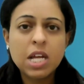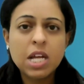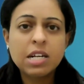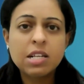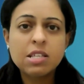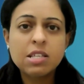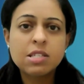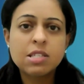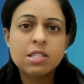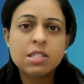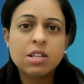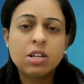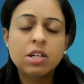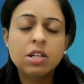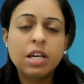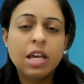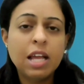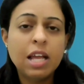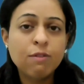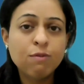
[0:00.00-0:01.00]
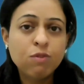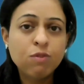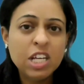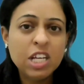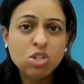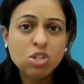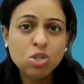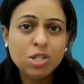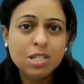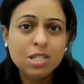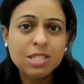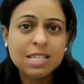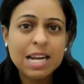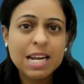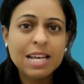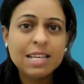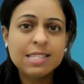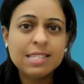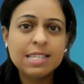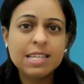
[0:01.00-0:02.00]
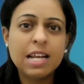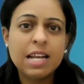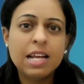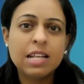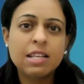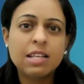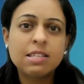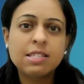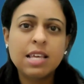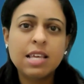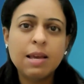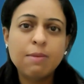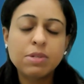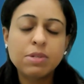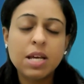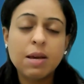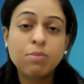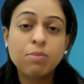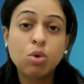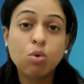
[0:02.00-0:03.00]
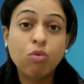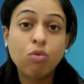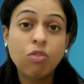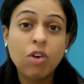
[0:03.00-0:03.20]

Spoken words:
that is the inflation is rising and at the same time you